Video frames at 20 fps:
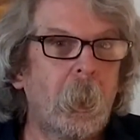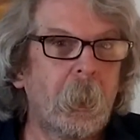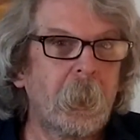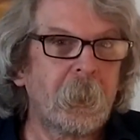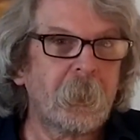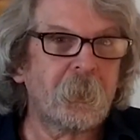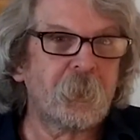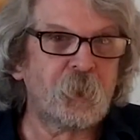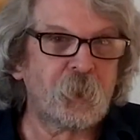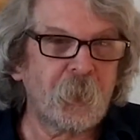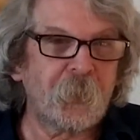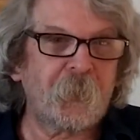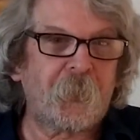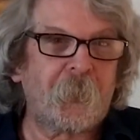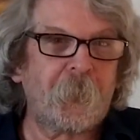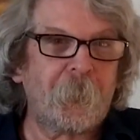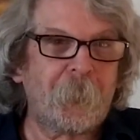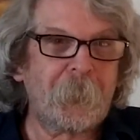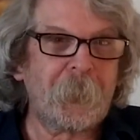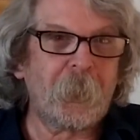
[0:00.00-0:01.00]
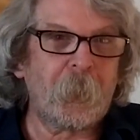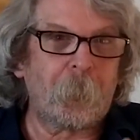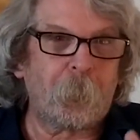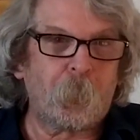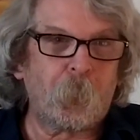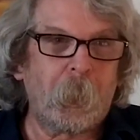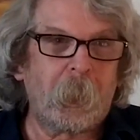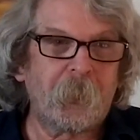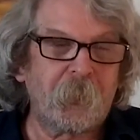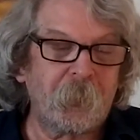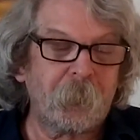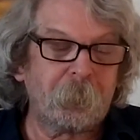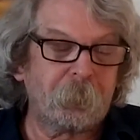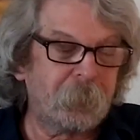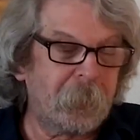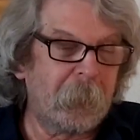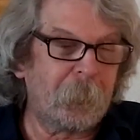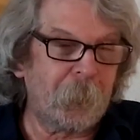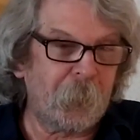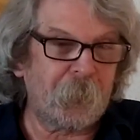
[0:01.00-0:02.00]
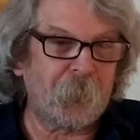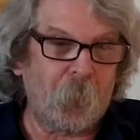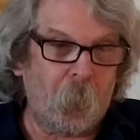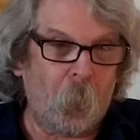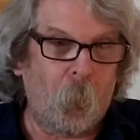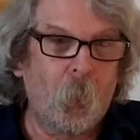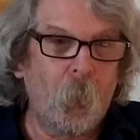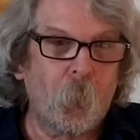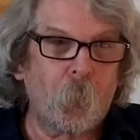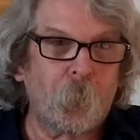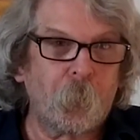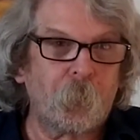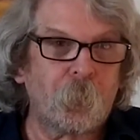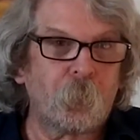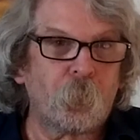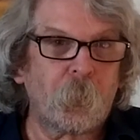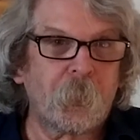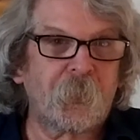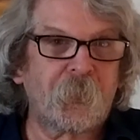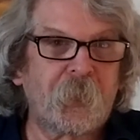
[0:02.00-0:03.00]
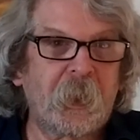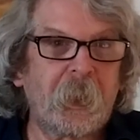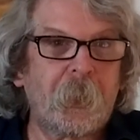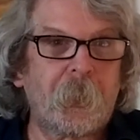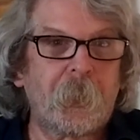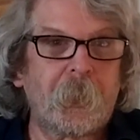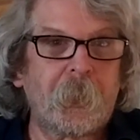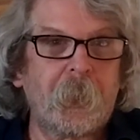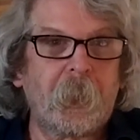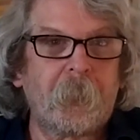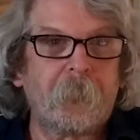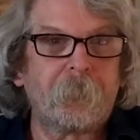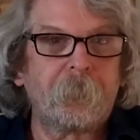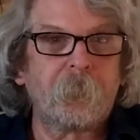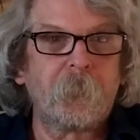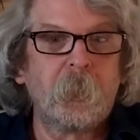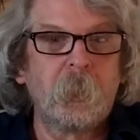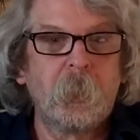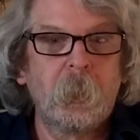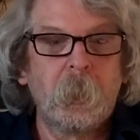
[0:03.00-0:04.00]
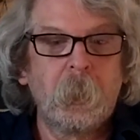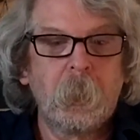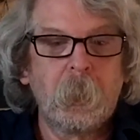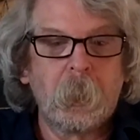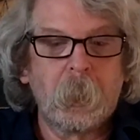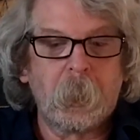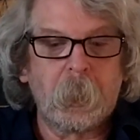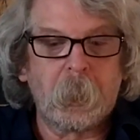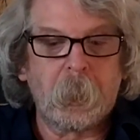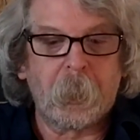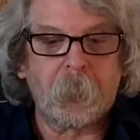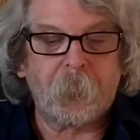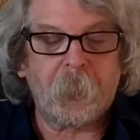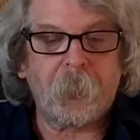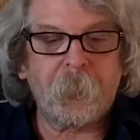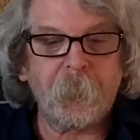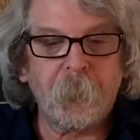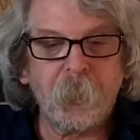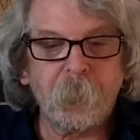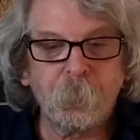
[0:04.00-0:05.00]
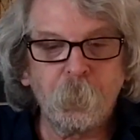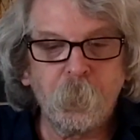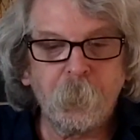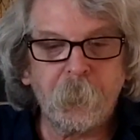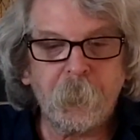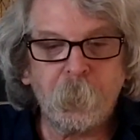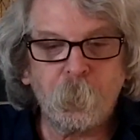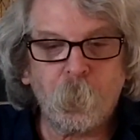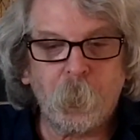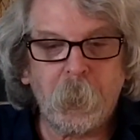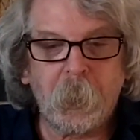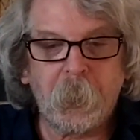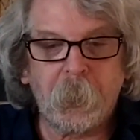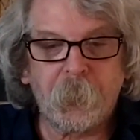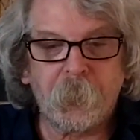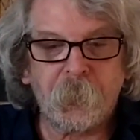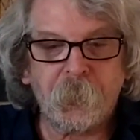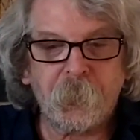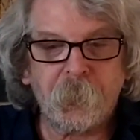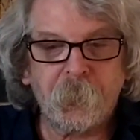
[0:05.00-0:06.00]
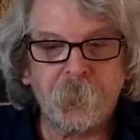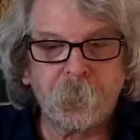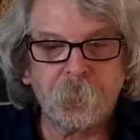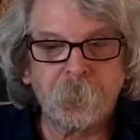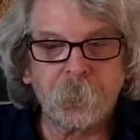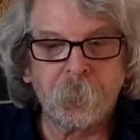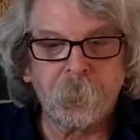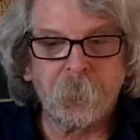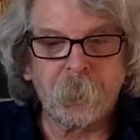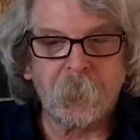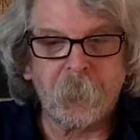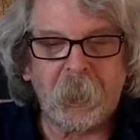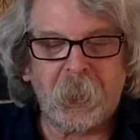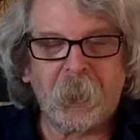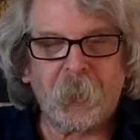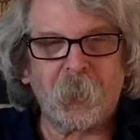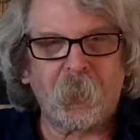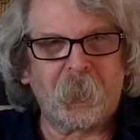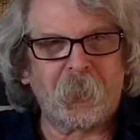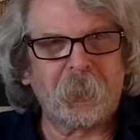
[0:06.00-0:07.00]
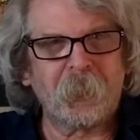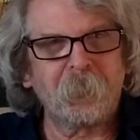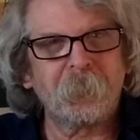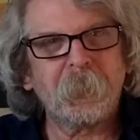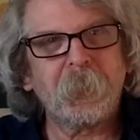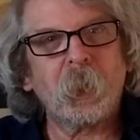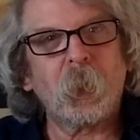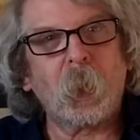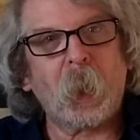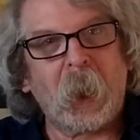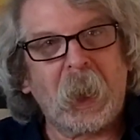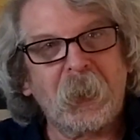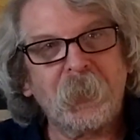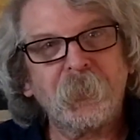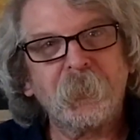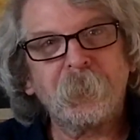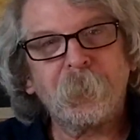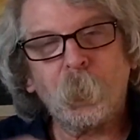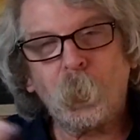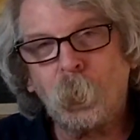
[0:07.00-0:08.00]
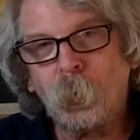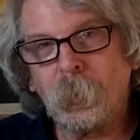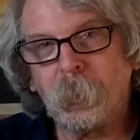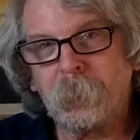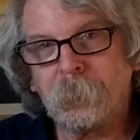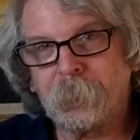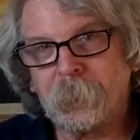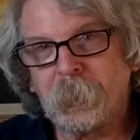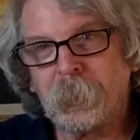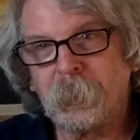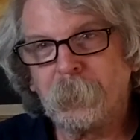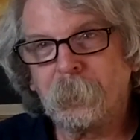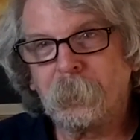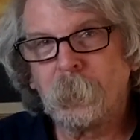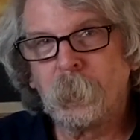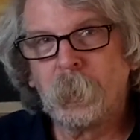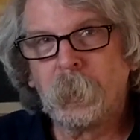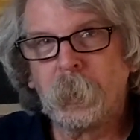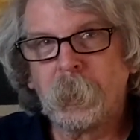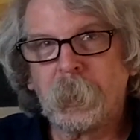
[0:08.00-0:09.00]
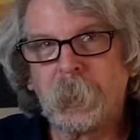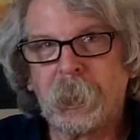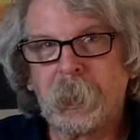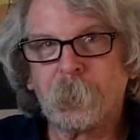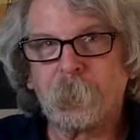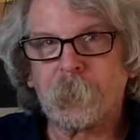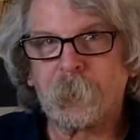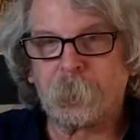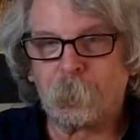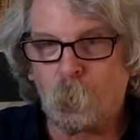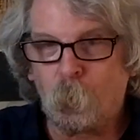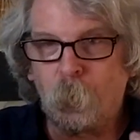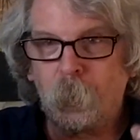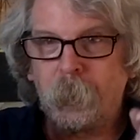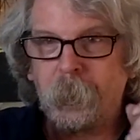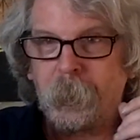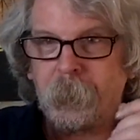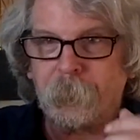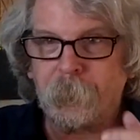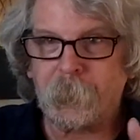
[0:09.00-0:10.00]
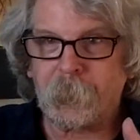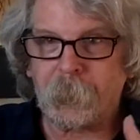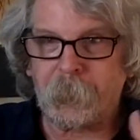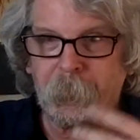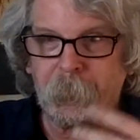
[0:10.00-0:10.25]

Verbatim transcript: Just the mere present premise alone was scary enough. Uh, the third movie was a little bit less of a horror film. It was more of a